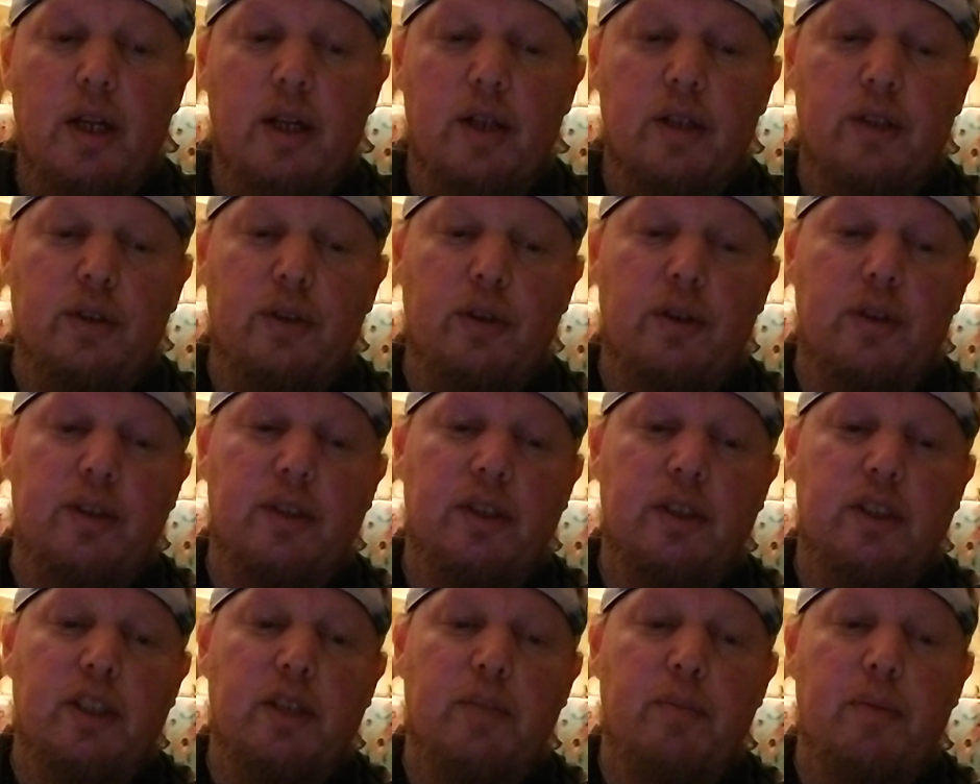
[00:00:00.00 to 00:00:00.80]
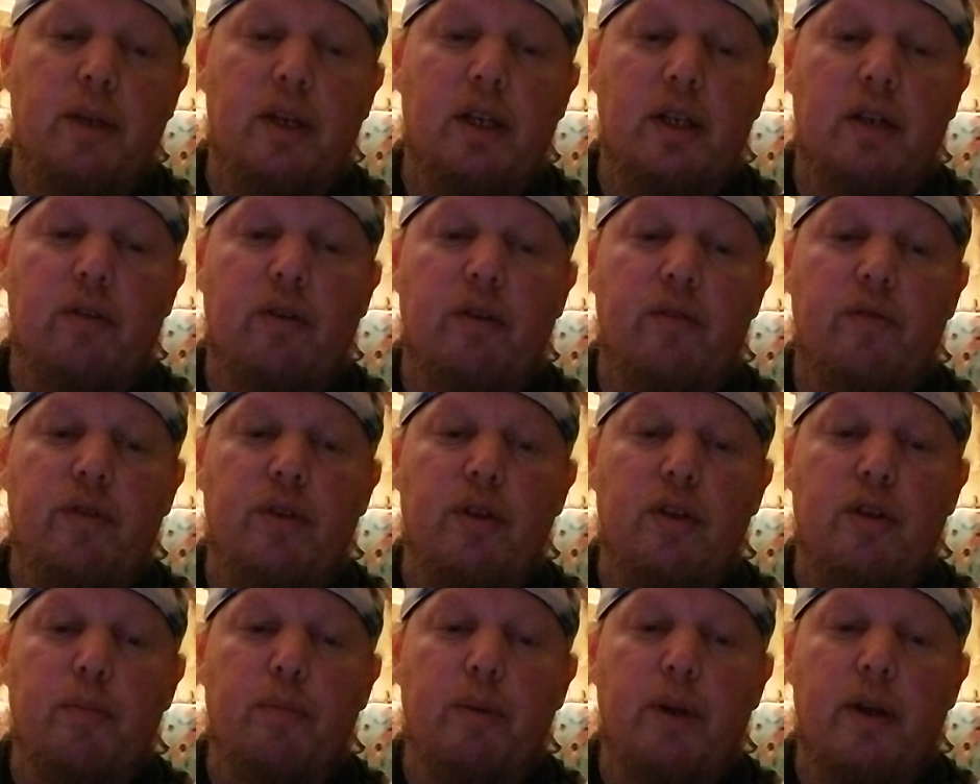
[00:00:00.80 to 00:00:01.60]
So a systematic
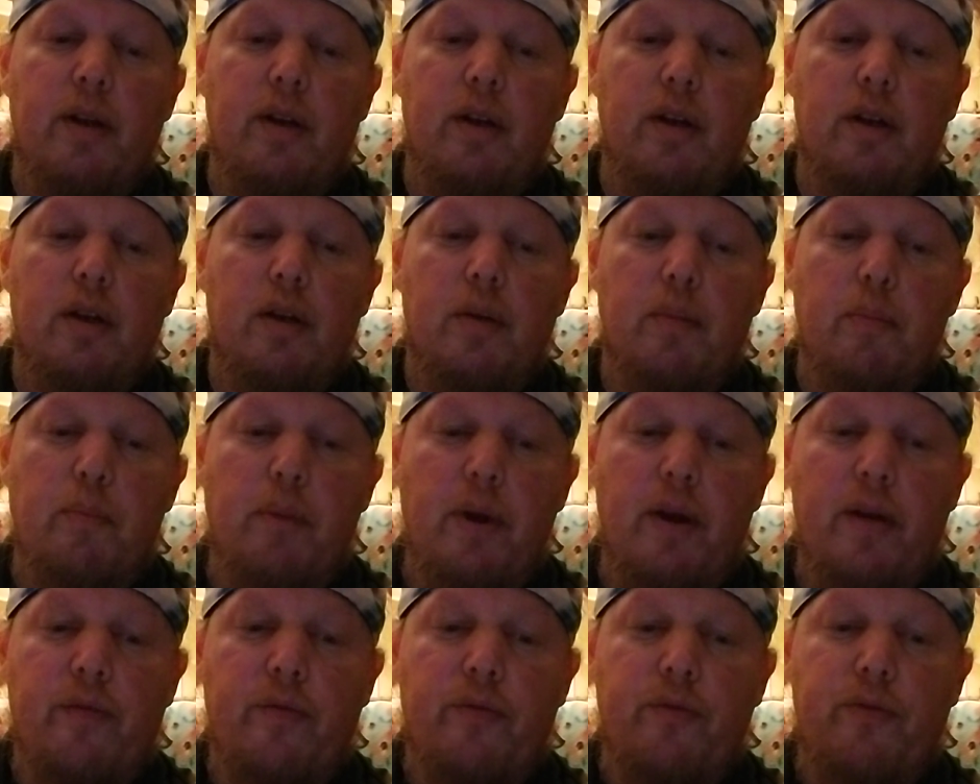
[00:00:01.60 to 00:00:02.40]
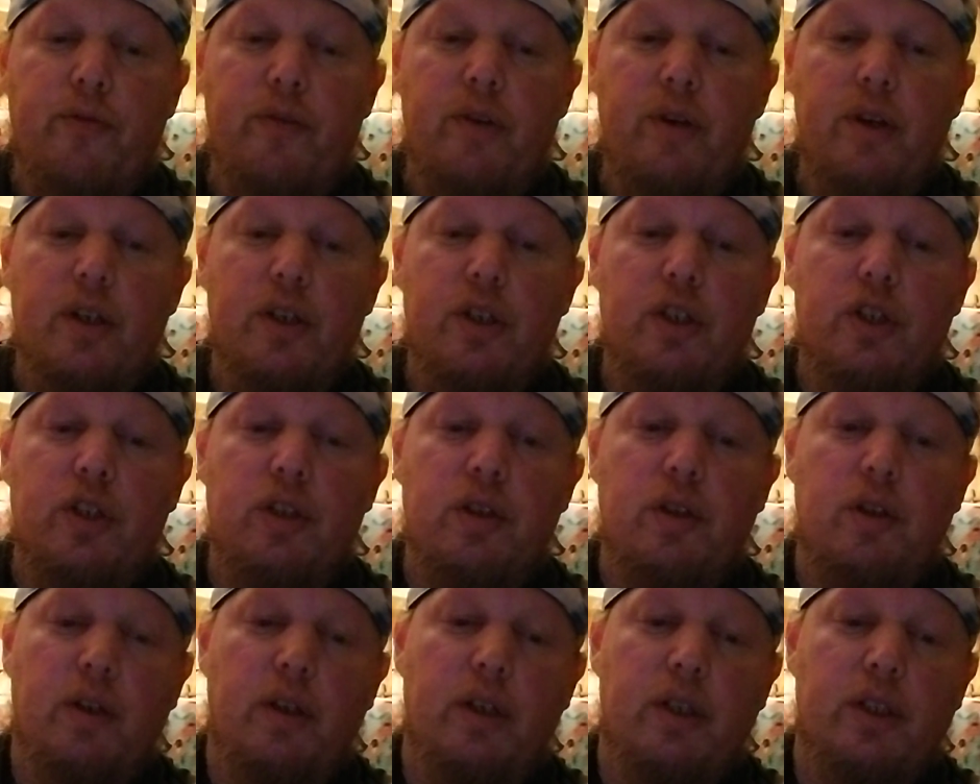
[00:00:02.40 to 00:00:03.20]
review by
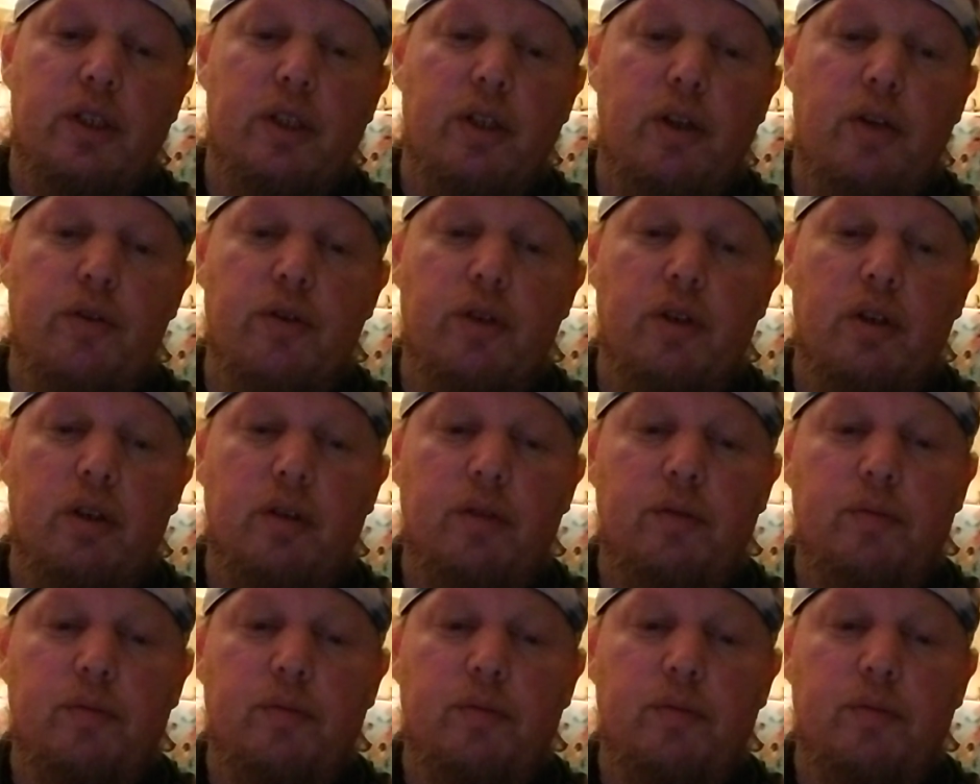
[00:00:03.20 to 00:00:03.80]
French, etc.